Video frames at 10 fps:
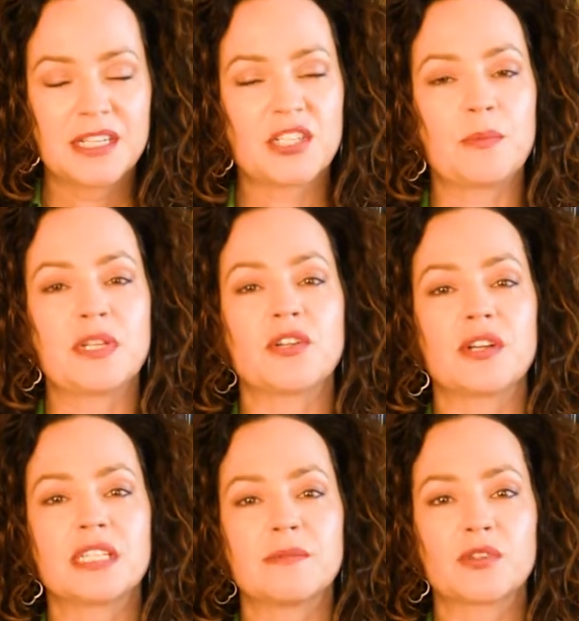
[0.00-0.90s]
so be sure to
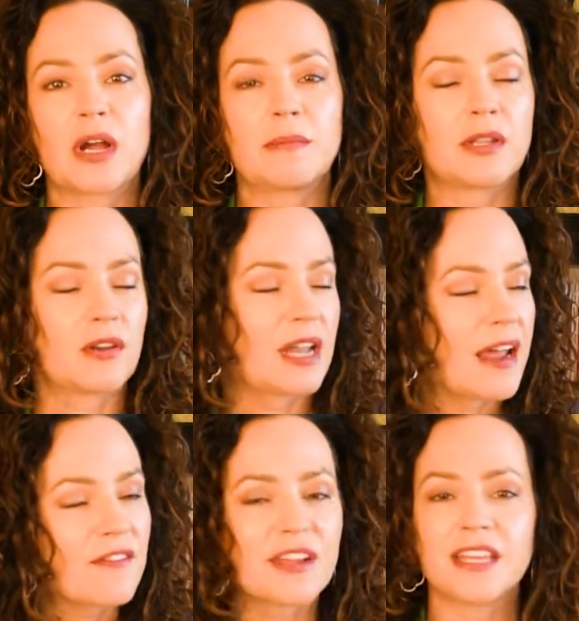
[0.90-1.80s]
subscribe to learn
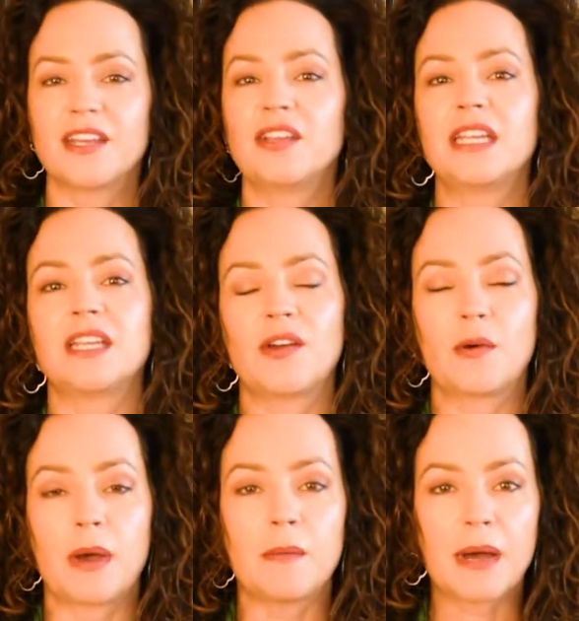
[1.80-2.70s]
everything you need to know
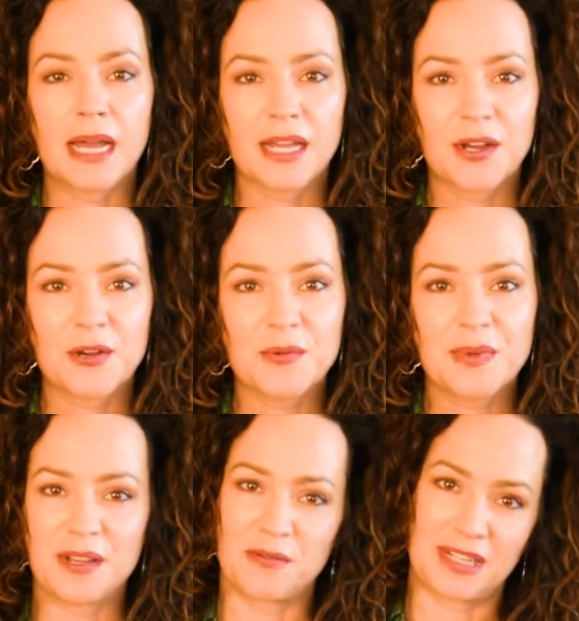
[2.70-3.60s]
about buying a home
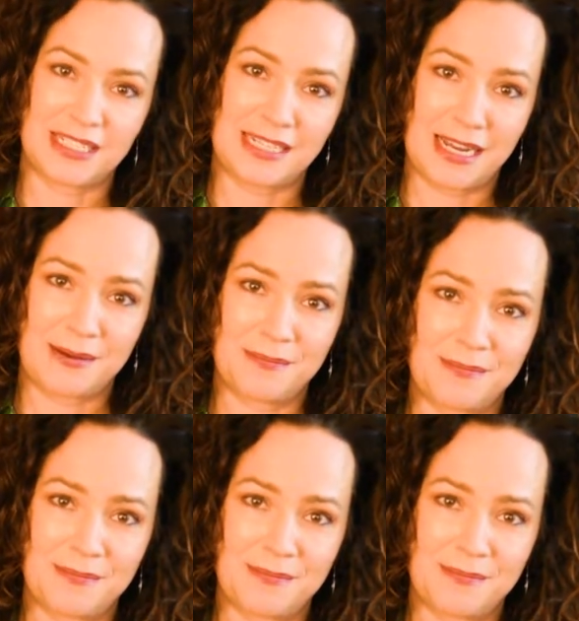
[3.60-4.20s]
and real estate.